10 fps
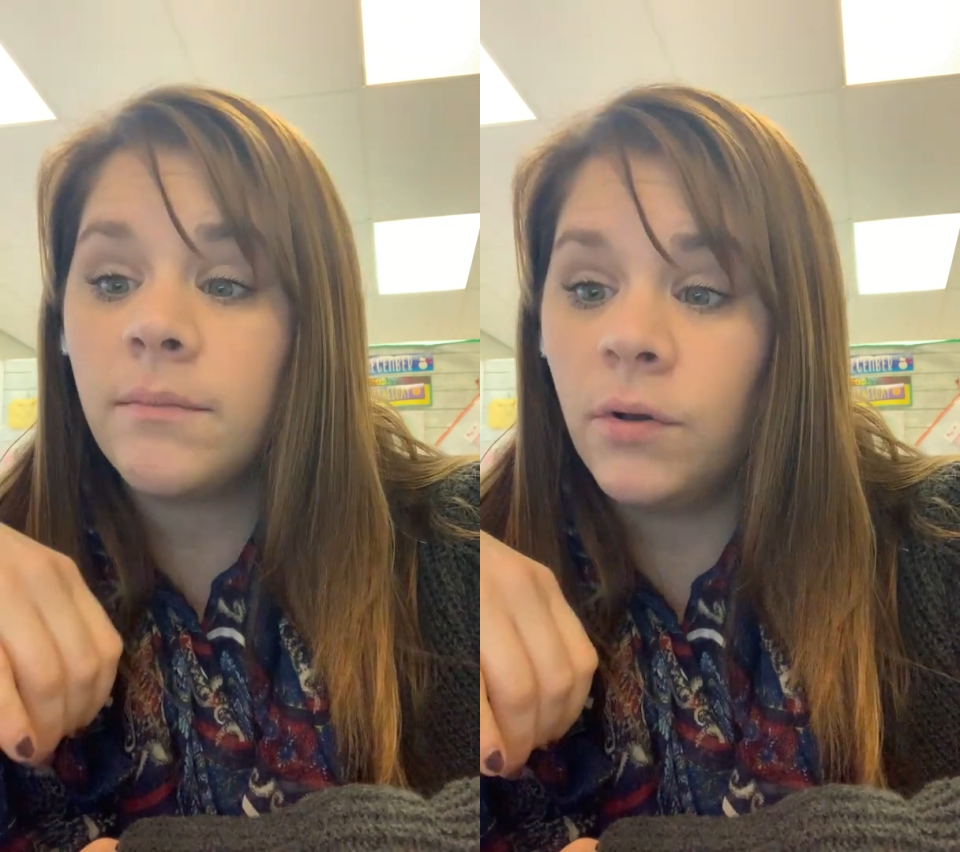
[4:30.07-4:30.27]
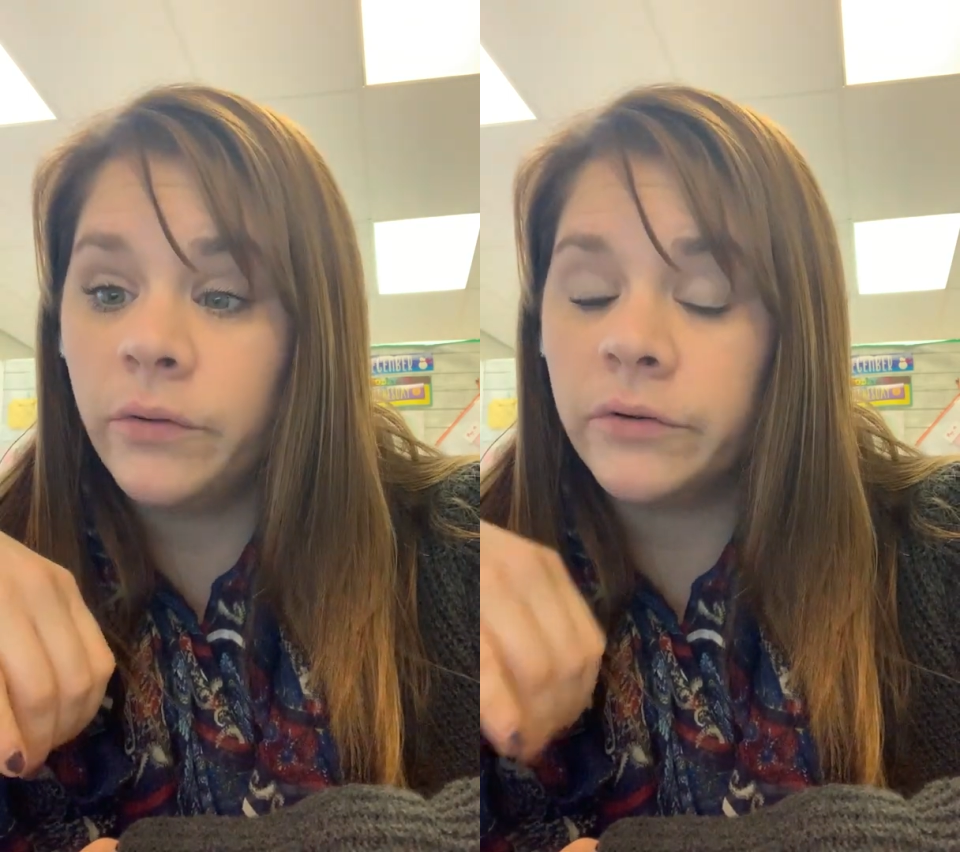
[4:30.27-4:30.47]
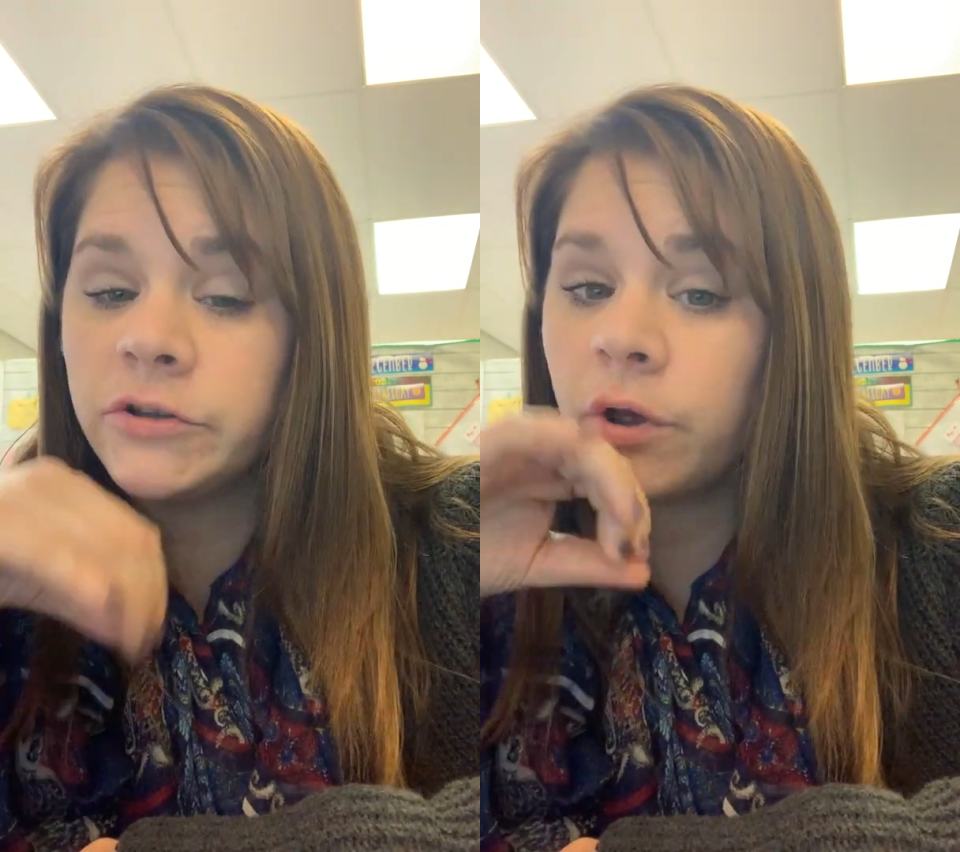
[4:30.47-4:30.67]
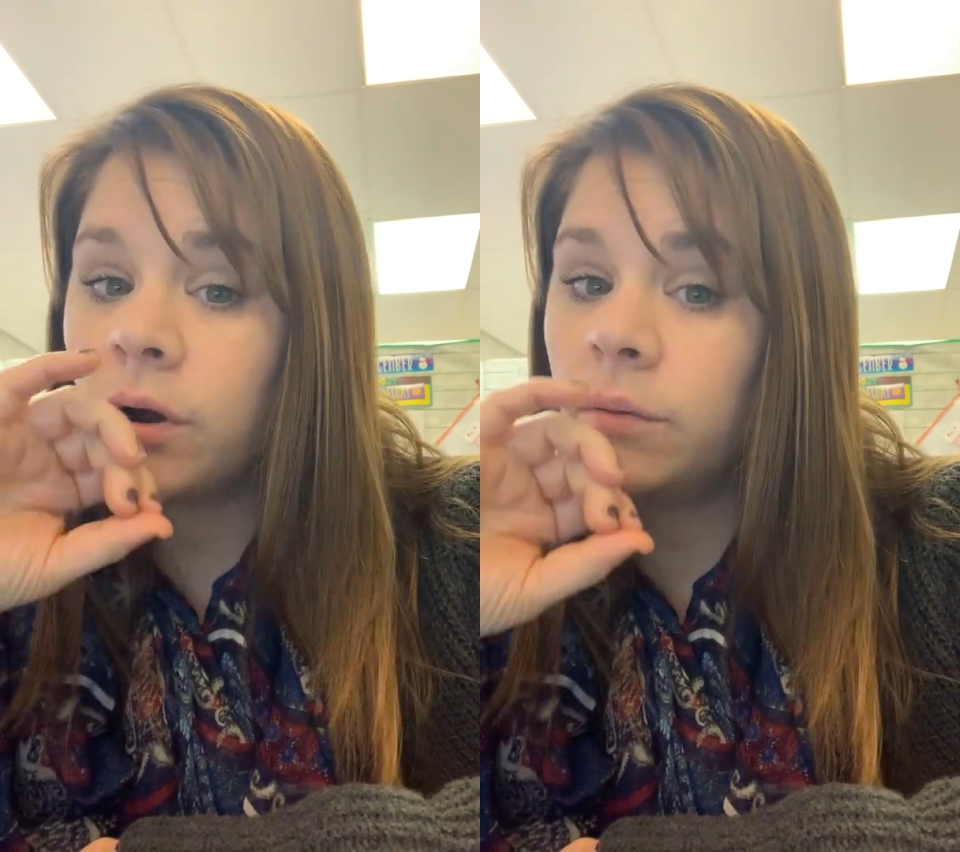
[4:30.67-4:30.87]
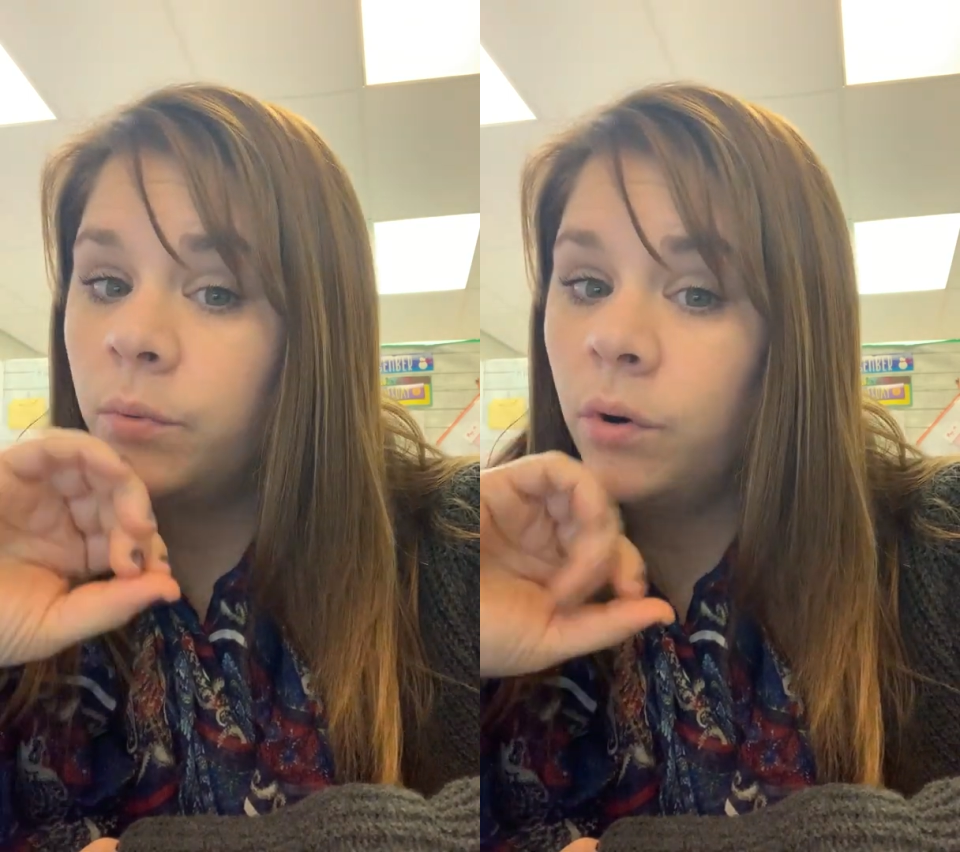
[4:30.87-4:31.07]
molars are
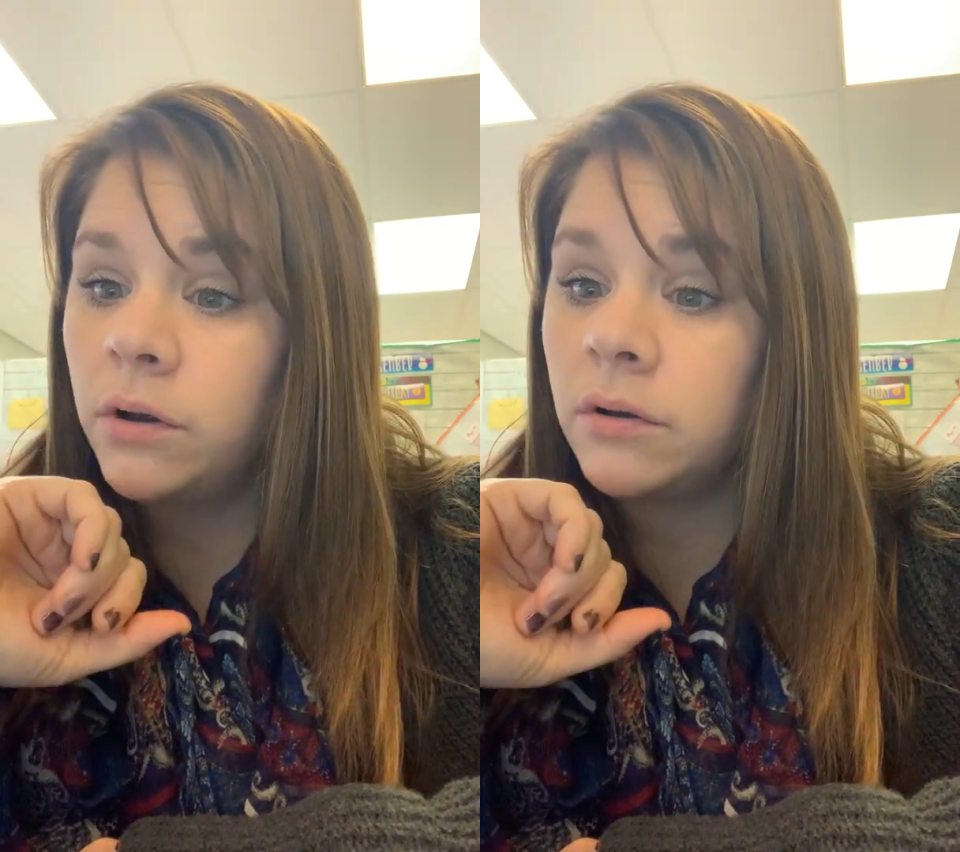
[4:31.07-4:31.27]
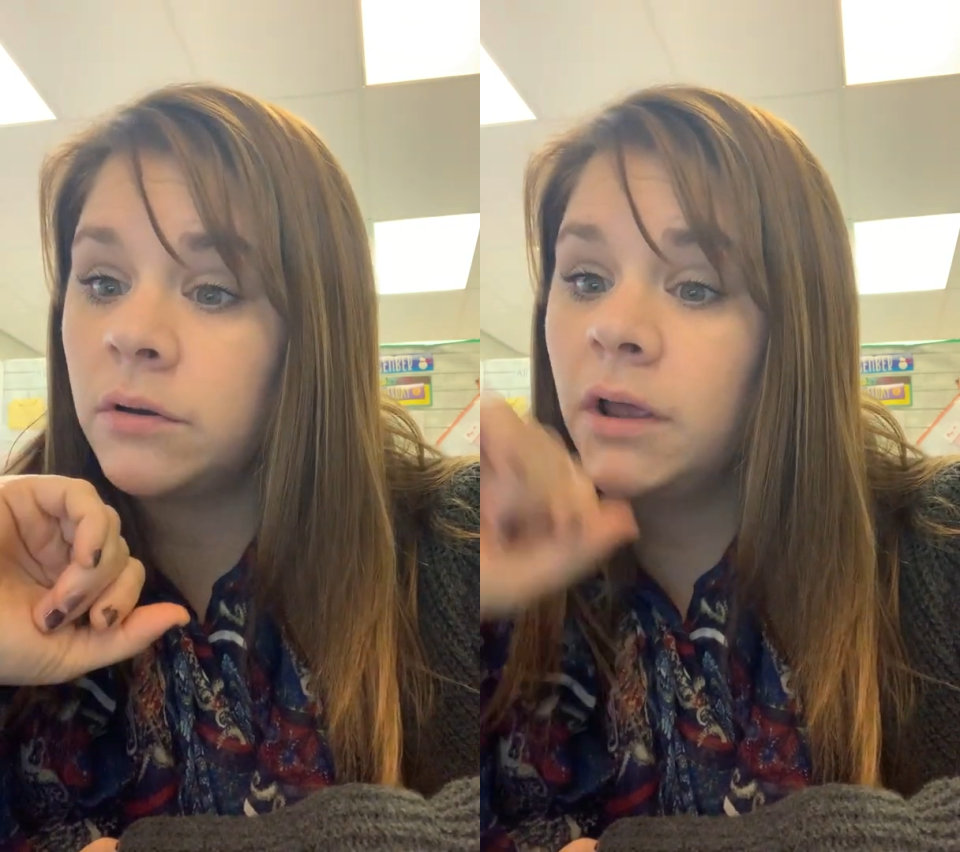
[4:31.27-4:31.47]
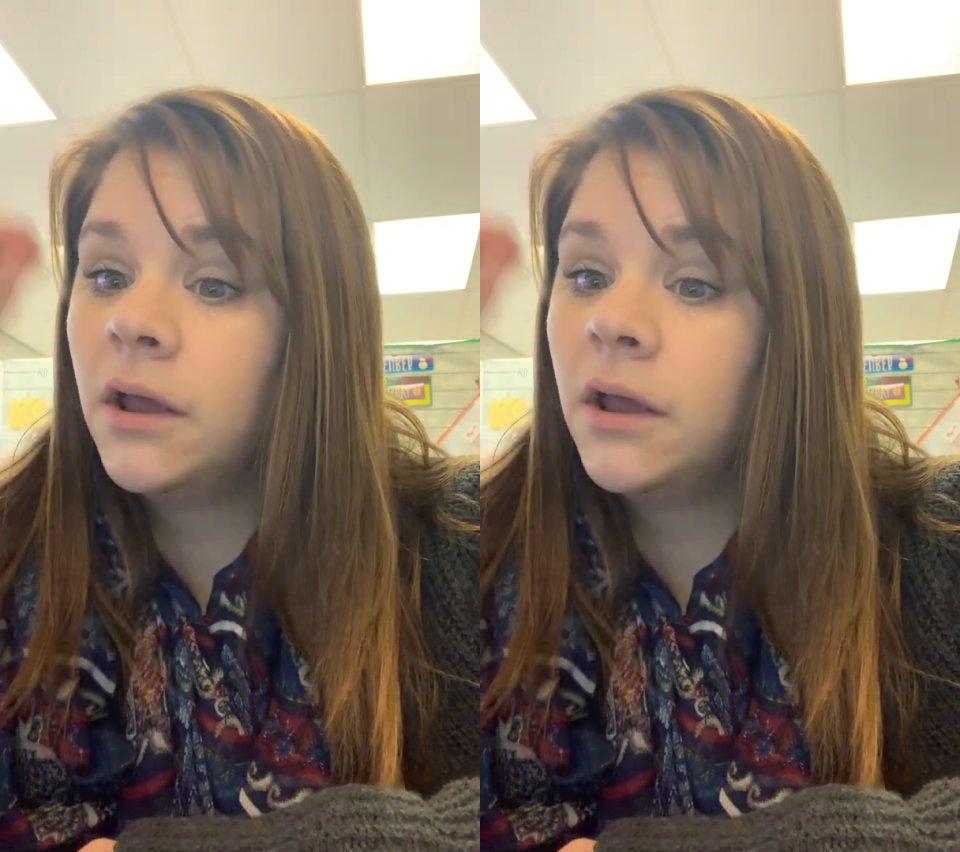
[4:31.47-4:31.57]
important